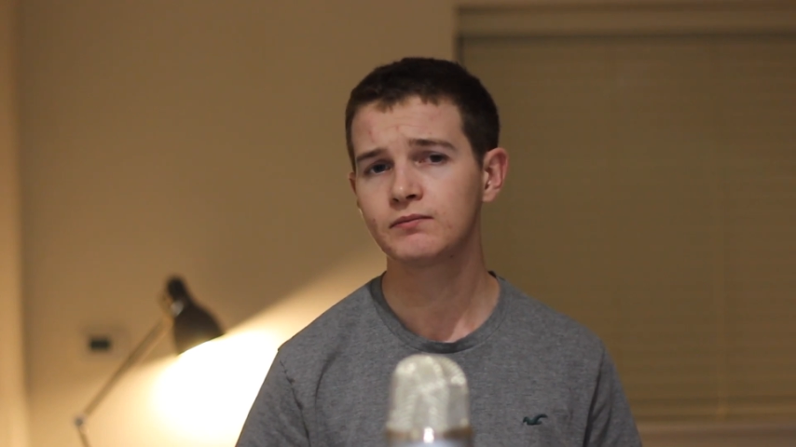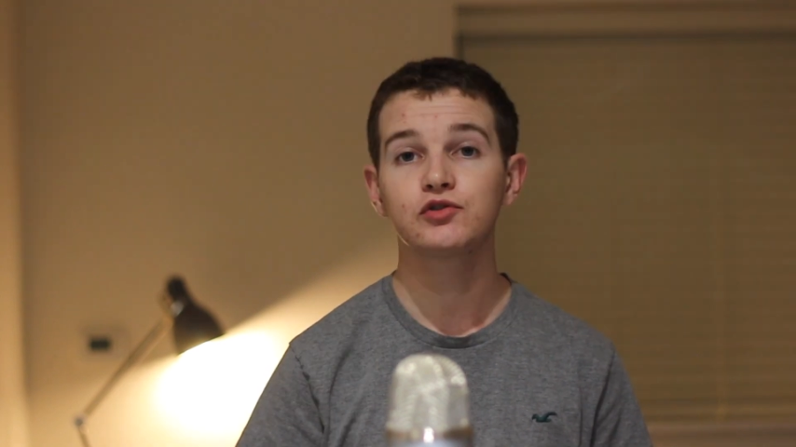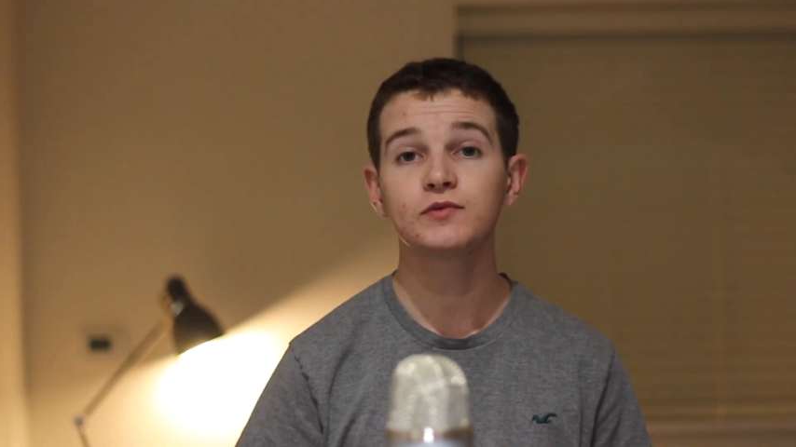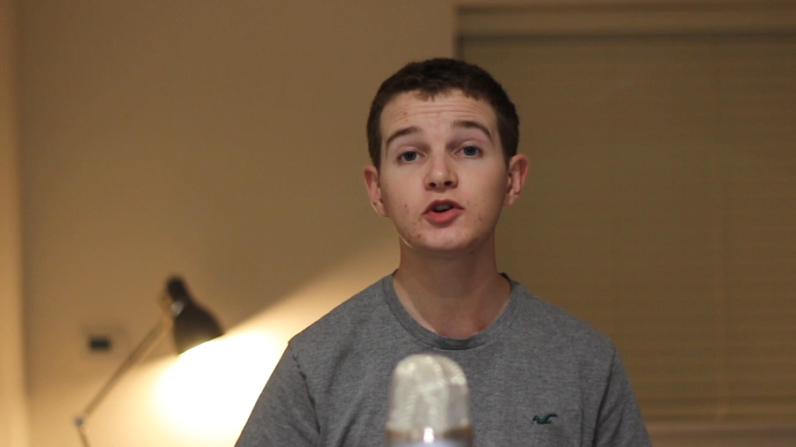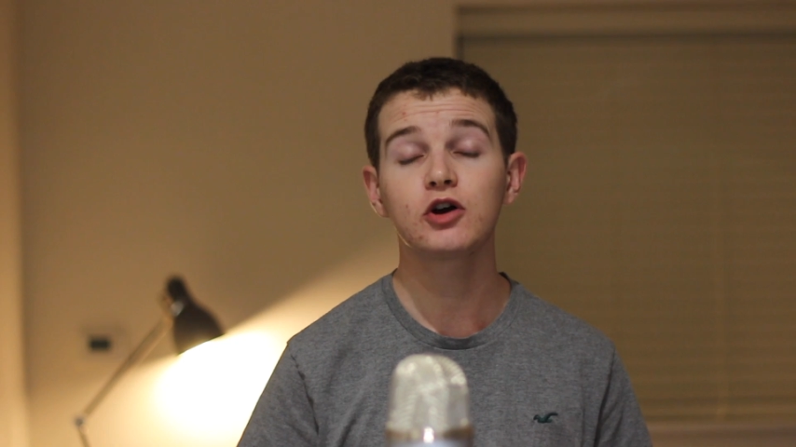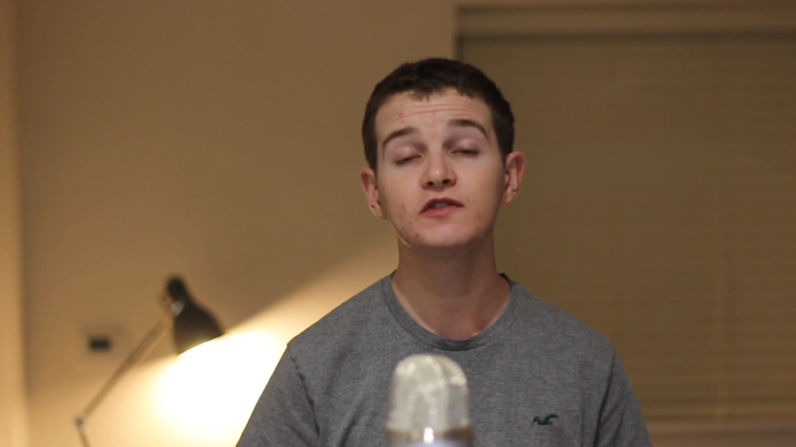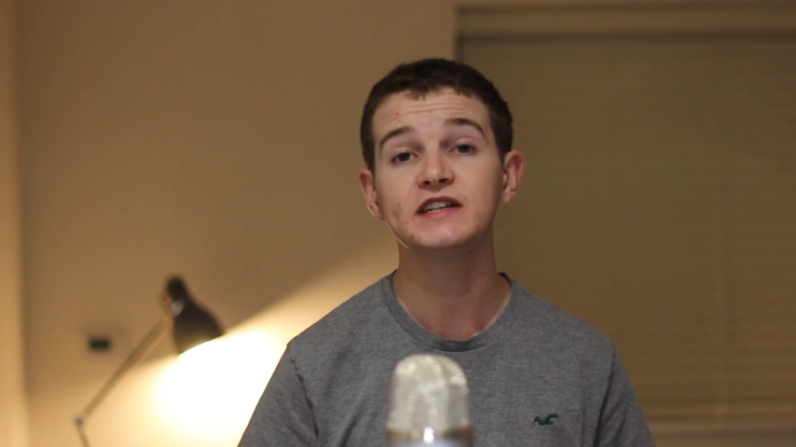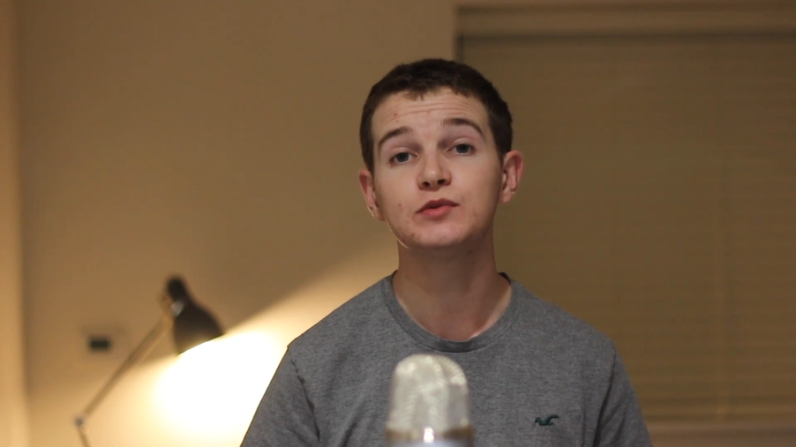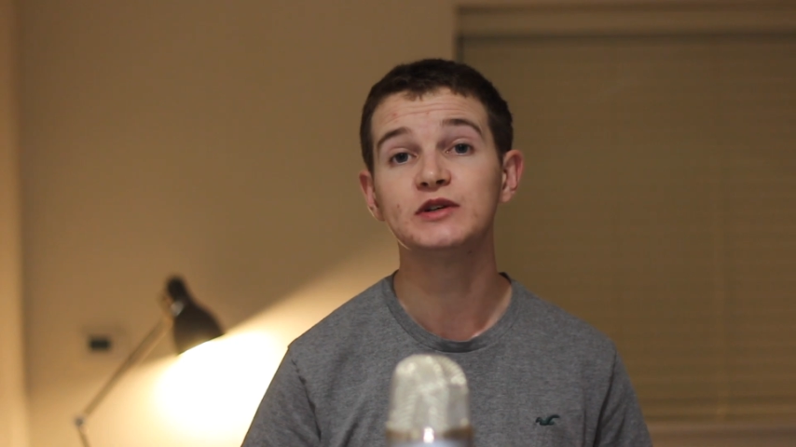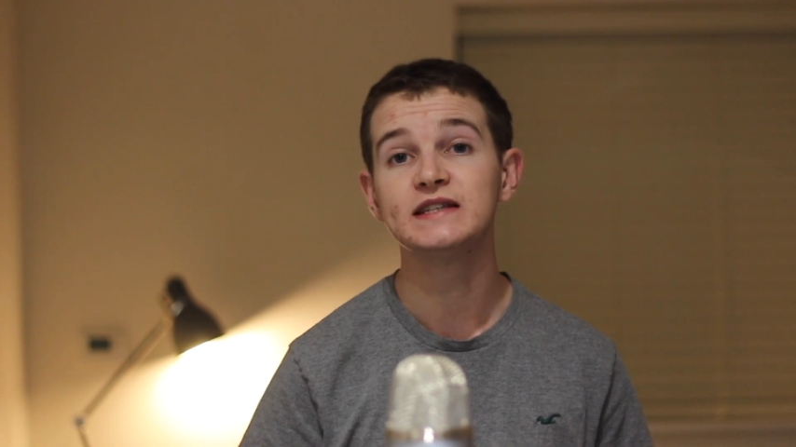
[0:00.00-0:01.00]

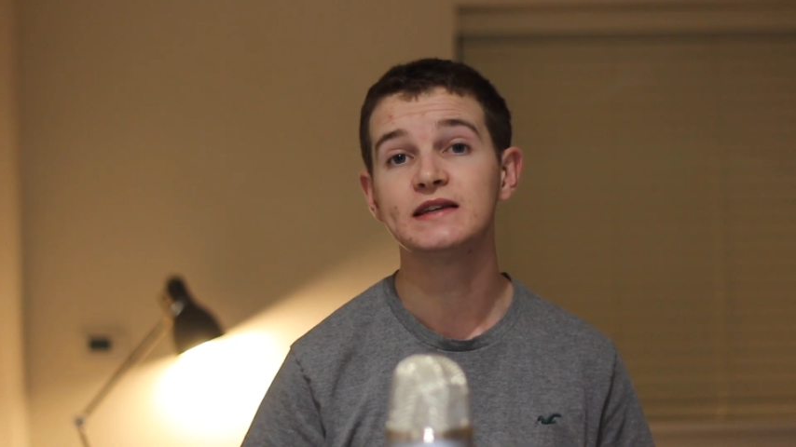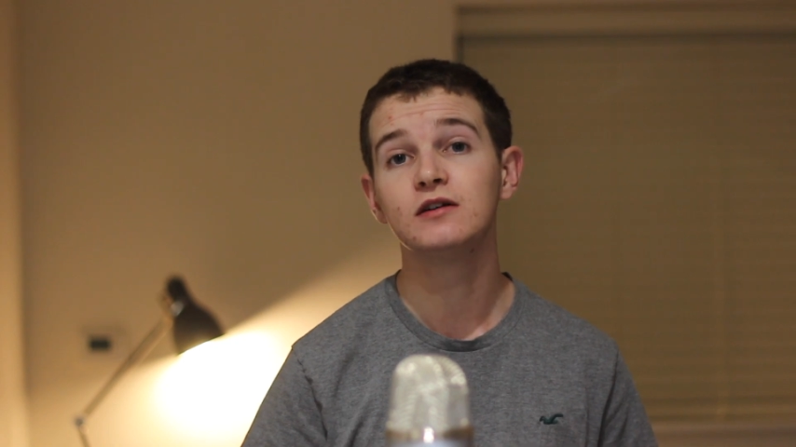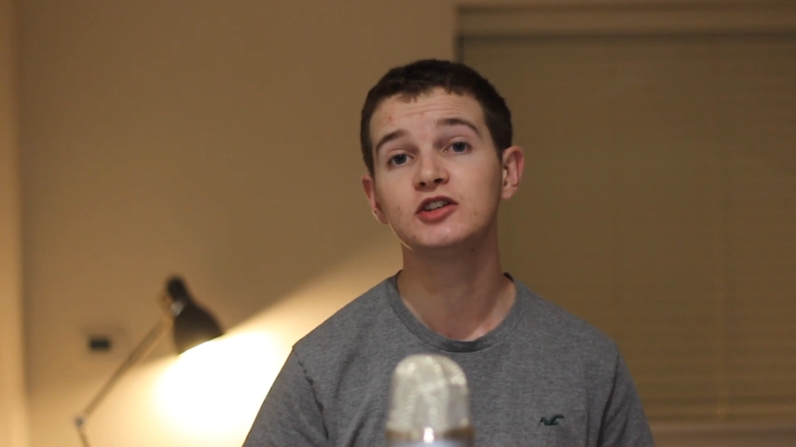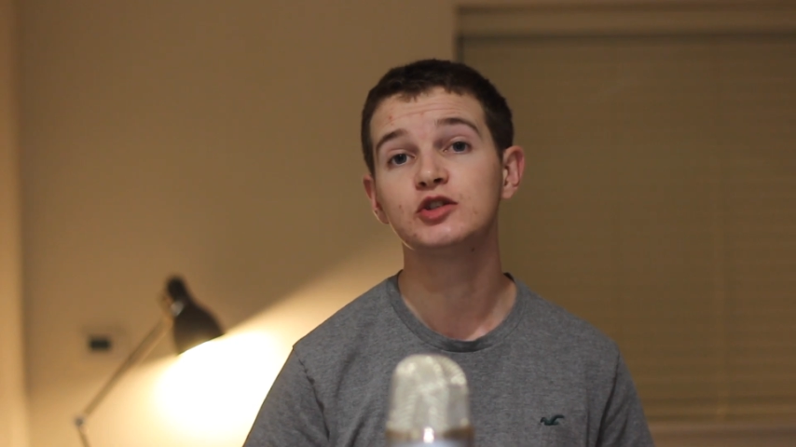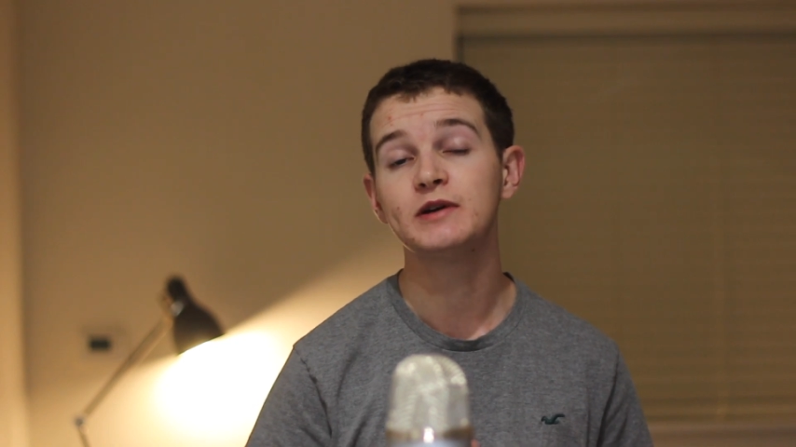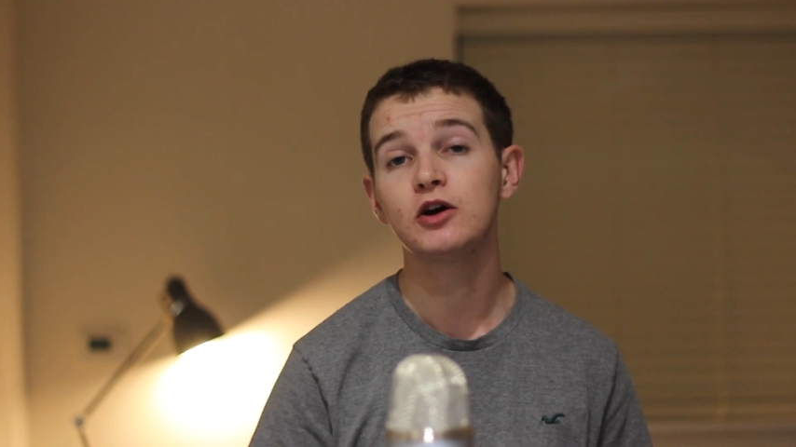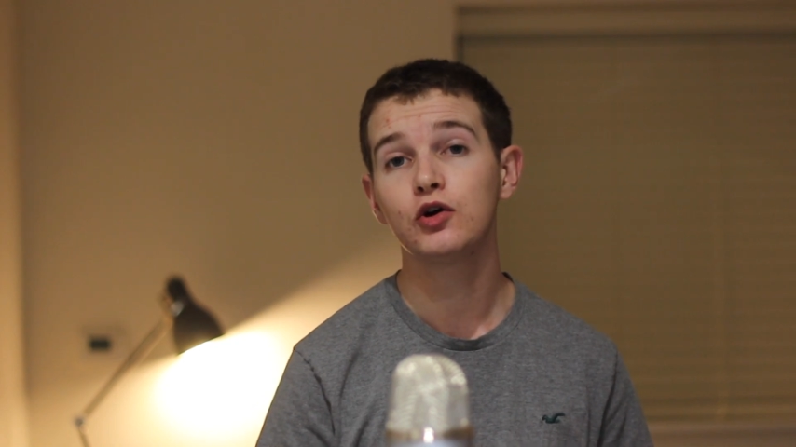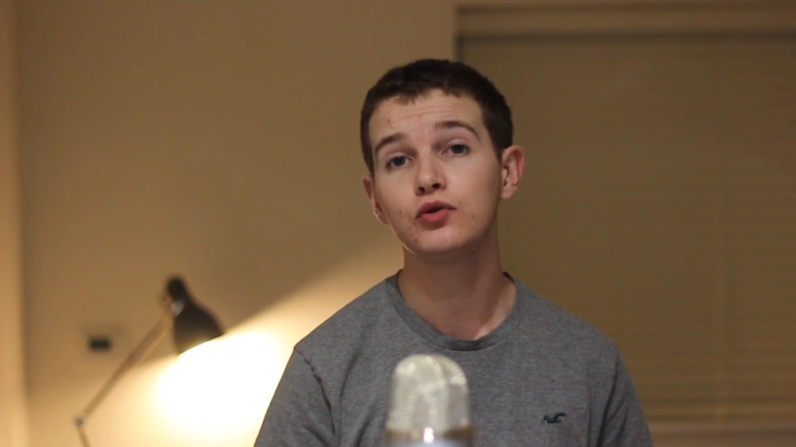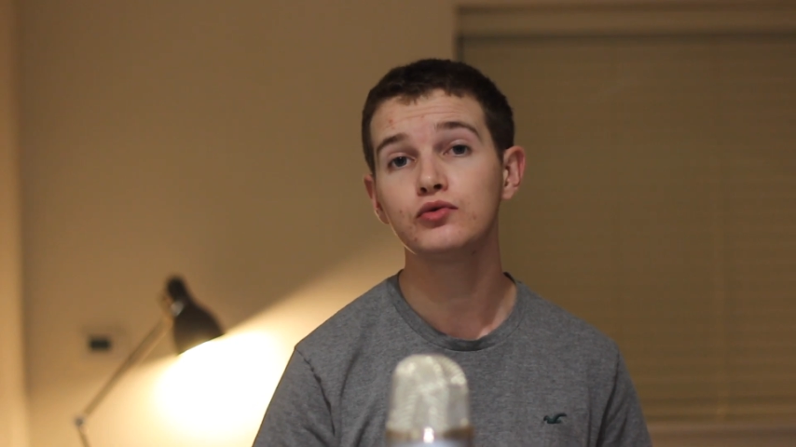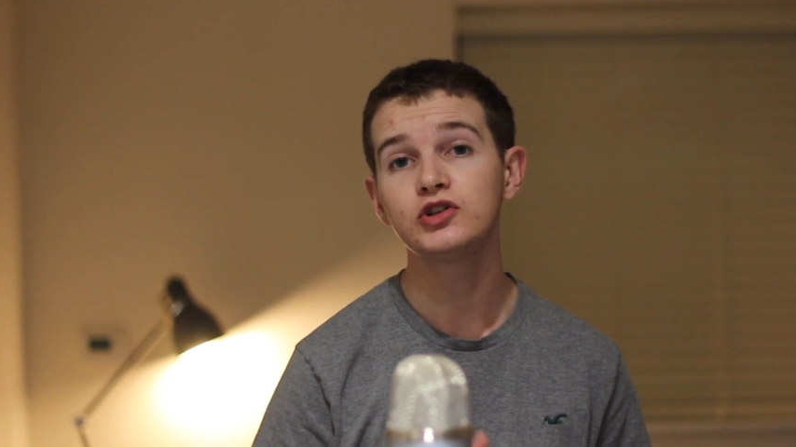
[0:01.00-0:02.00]
Cryptocurrencies were designed to be
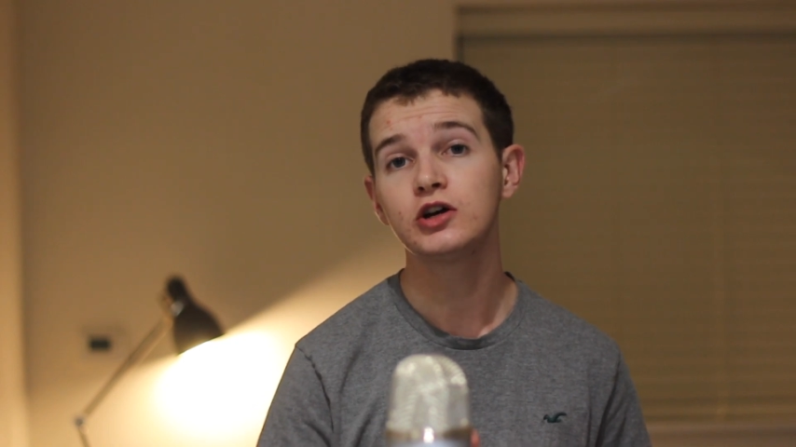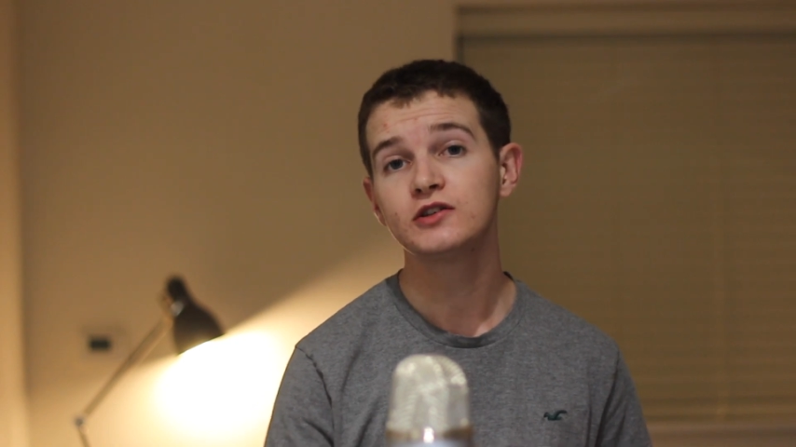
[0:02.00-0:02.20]
owned,